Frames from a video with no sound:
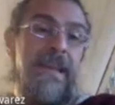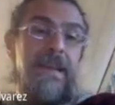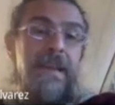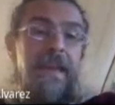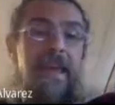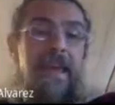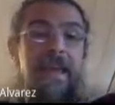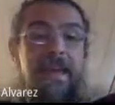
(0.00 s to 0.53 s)

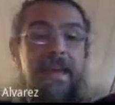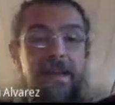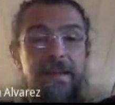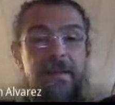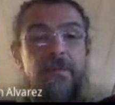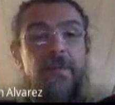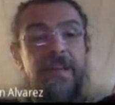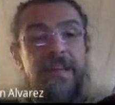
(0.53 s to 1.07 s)

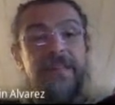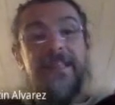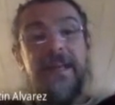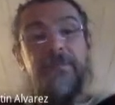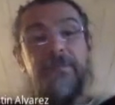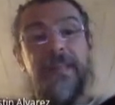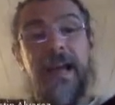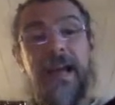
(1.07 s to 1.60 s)
we need
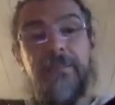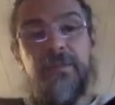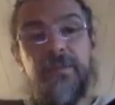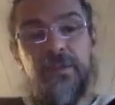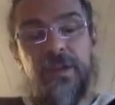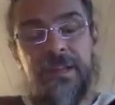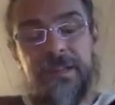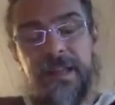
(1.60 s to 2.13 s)
some time
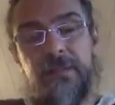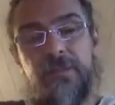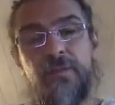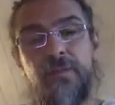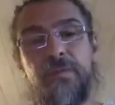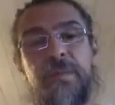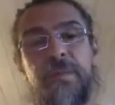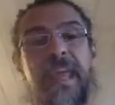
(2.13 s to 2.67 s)
still
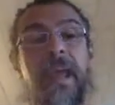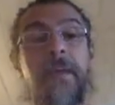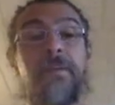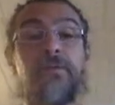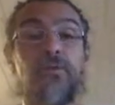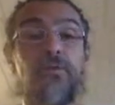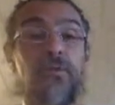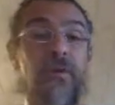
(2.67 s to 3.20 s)
to be
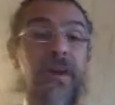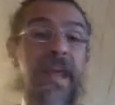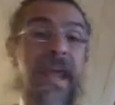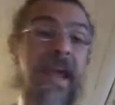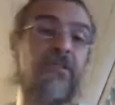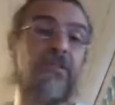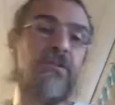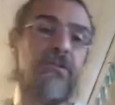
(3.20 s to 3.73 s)
able to
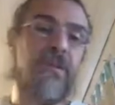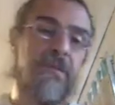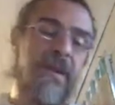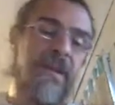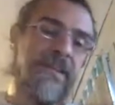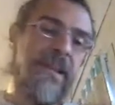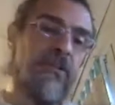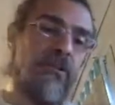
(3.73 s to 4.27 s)
create
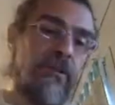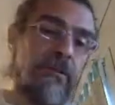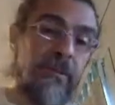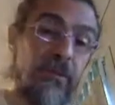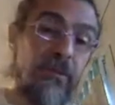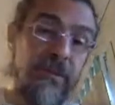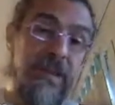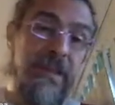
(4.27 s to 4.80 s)
universal
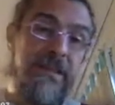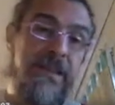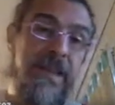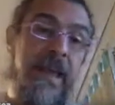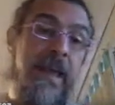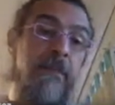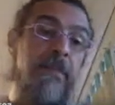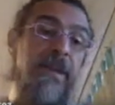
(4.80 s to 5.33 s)
computers.
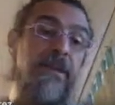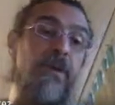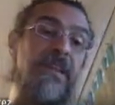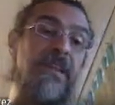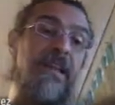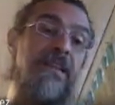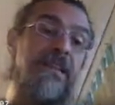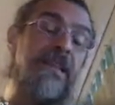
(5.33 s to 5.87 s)
But what
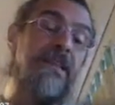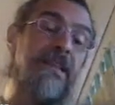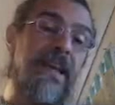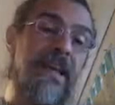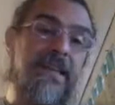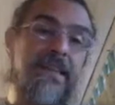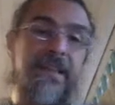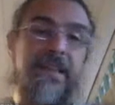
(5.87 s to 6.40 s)
is
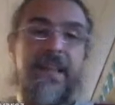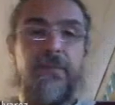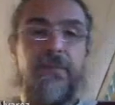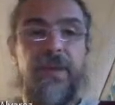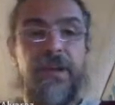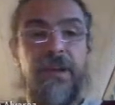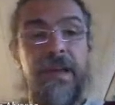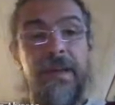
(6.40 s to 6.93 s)
interesting that
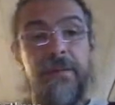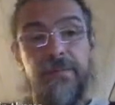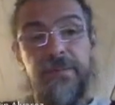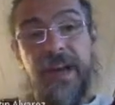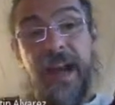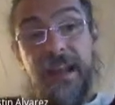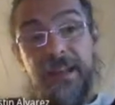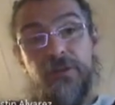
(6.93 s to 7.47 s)
we
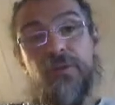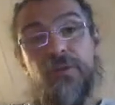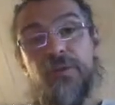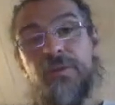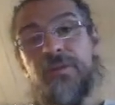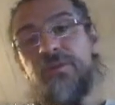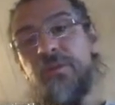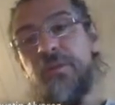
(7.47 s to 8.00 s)
trying
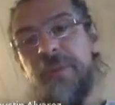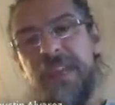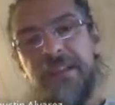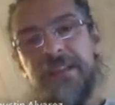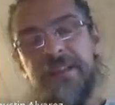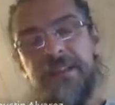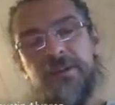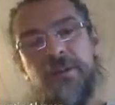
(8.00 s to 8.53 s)
to
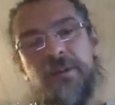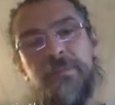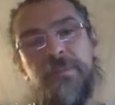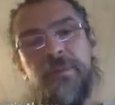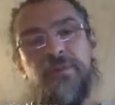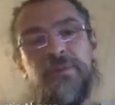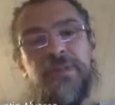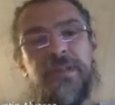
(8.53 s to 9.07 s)
build these
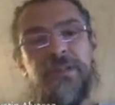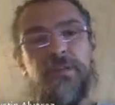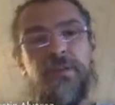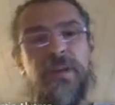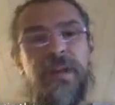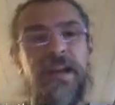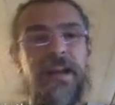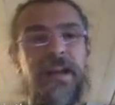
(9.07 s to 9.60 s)
computers, we
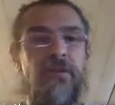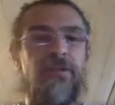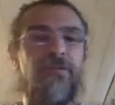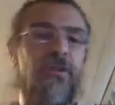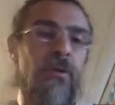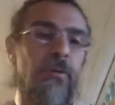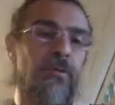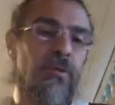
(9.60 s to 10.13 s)
learn a lot
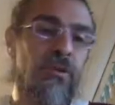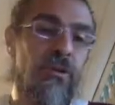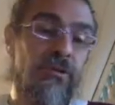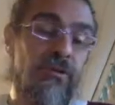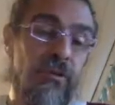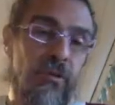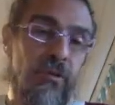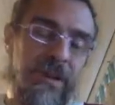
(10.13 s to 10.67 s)
how to
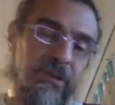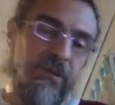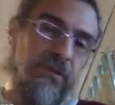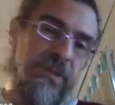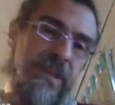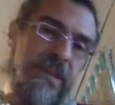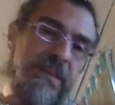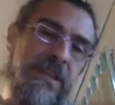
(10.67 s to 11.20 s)
control quantum
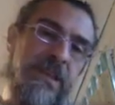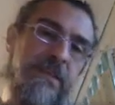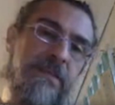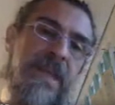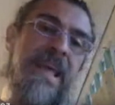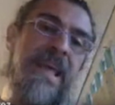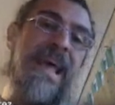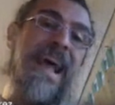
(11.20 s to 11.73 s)
system,
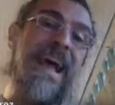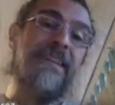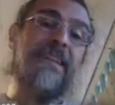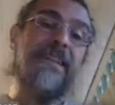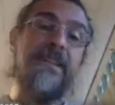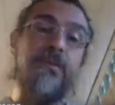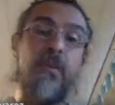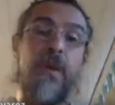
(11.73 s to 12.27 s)
and
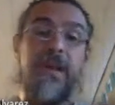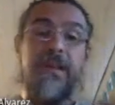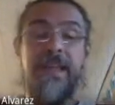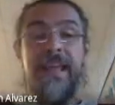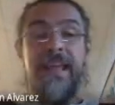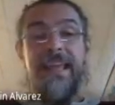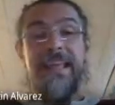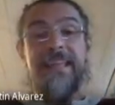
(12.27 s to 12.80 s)
this is what
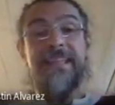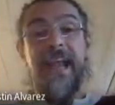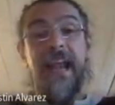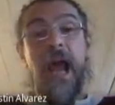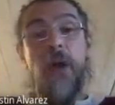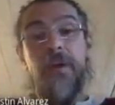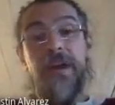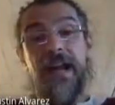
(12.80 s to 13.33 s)
is
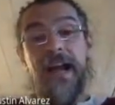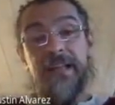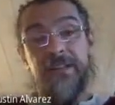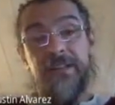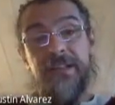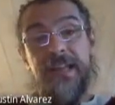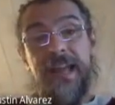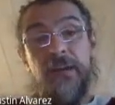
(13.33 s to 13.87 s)
allowing
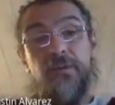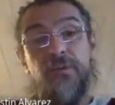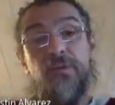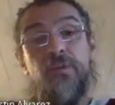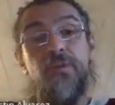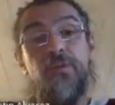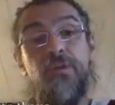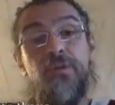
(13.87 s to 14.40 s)
us now
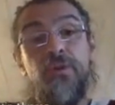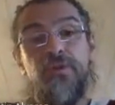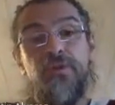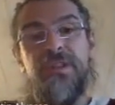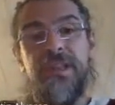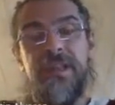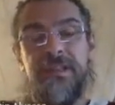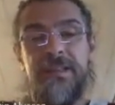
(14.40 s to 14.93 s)
to use
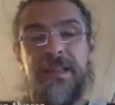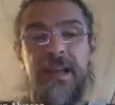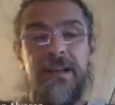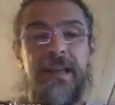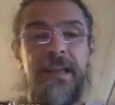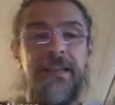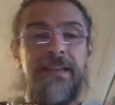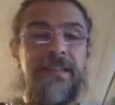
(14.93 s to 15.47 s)
these
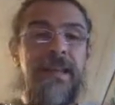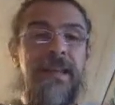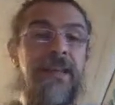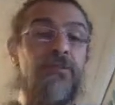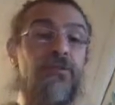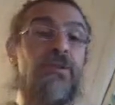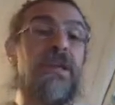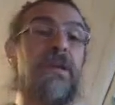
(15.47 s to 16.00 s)
techniques
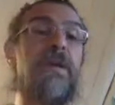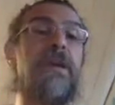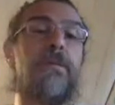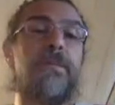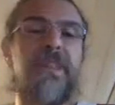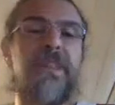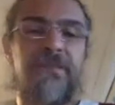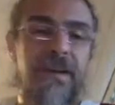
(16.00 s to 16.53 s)
to
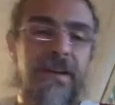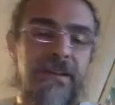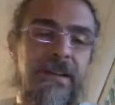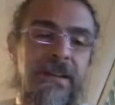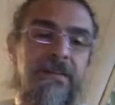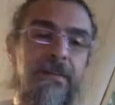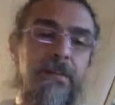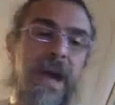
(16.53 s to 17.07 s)
develop different
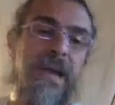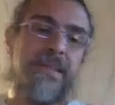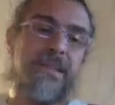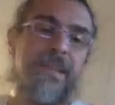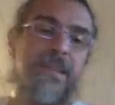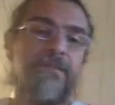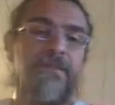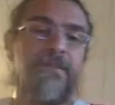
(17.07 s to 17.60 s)

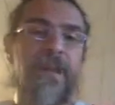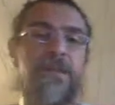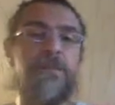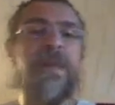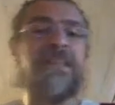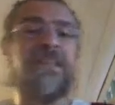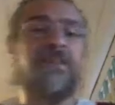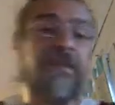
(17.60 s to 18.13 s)
devices for a
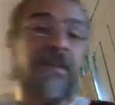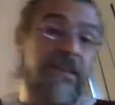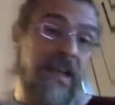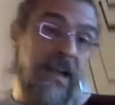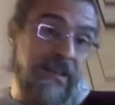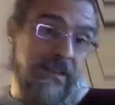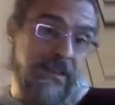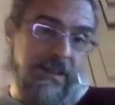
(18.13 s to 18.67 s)
specific
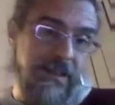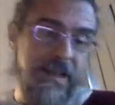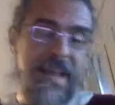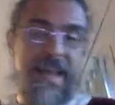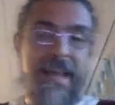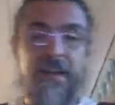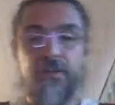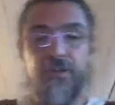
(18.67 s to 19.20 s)
task.
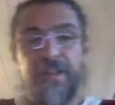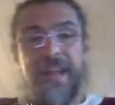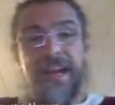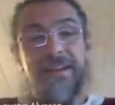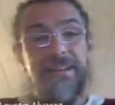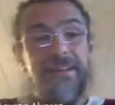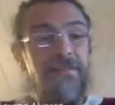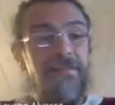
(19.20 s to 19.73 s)
So there
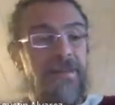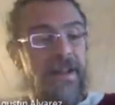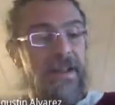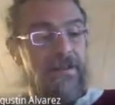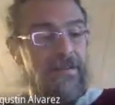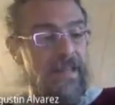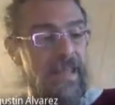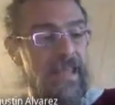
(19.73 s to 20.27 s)
are
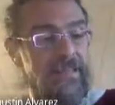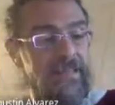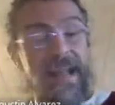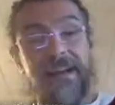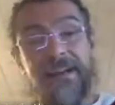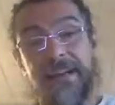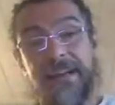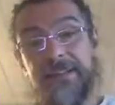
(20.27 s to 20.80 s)
different
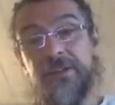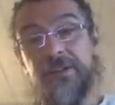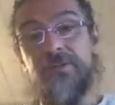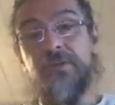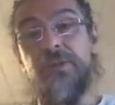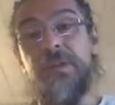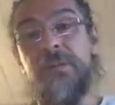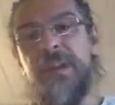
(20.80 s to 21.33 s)
targets
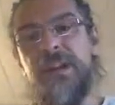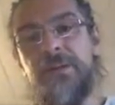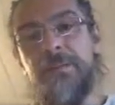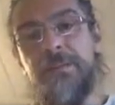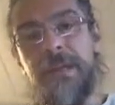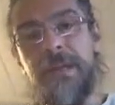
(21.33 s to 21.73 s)
to develop